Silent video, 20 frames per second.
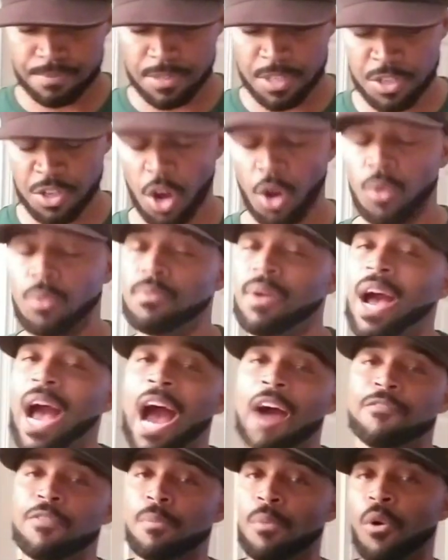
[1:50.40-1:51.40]
you know,
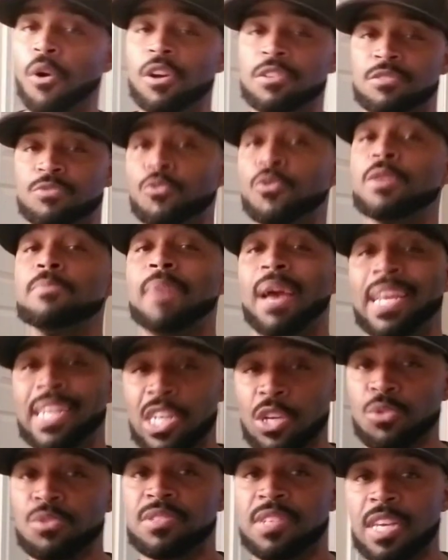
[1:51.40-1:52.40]
Alpha Morris, we may
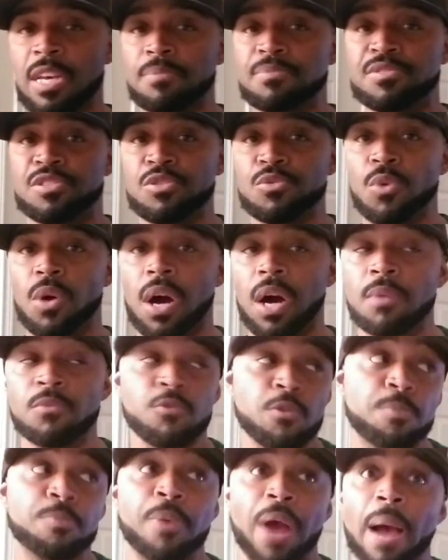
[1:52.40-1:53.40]
lose him to
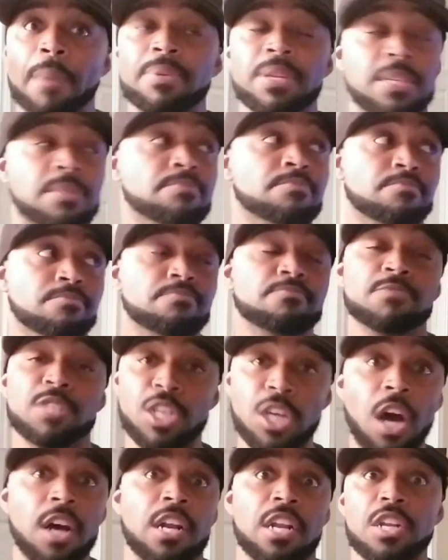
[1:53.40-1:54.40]
we're probably
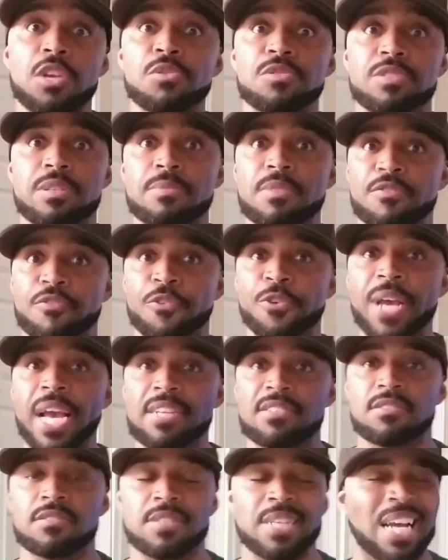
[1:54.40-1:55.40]
going to lose him to free
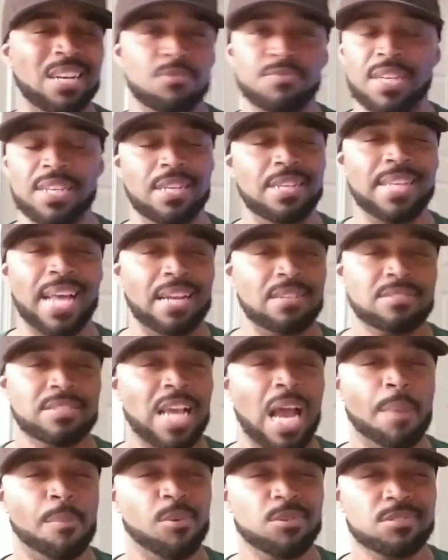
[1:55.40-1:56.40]
agency. I don't think the Dallas
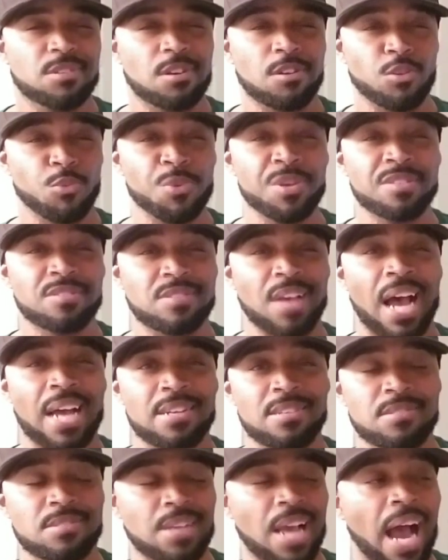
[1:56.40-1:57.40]
Cowboys are going to re-sign
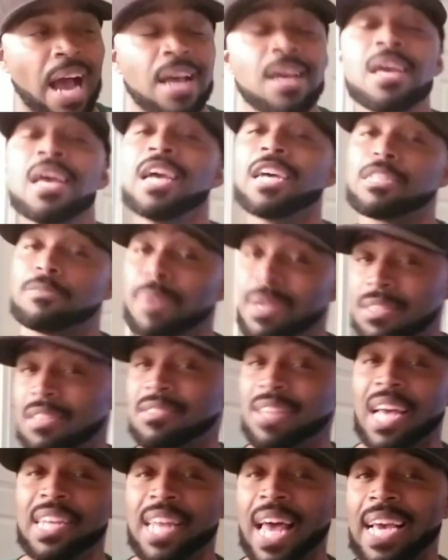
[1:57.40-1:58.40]
this guy. As much
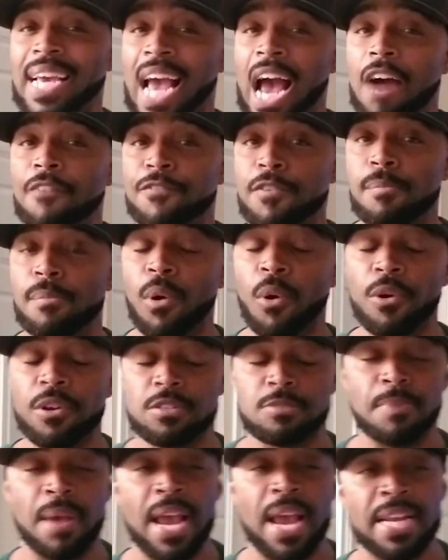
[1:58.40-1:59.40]
as I like Alpha
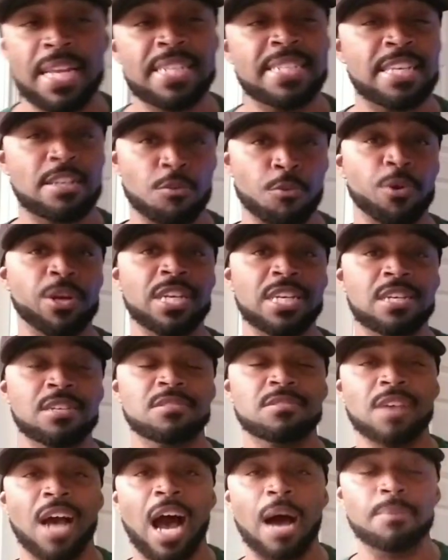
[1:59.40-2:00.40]
Morris, man, he did a really good
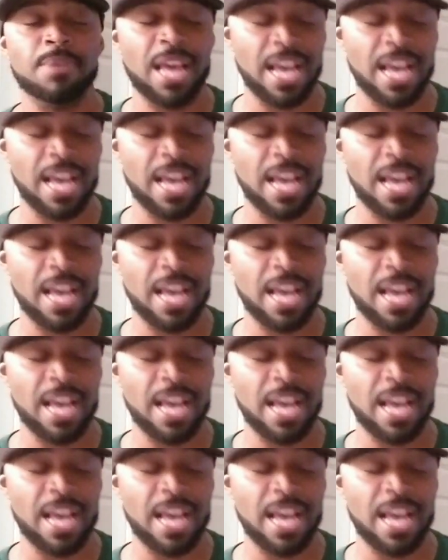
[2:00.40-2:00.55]
job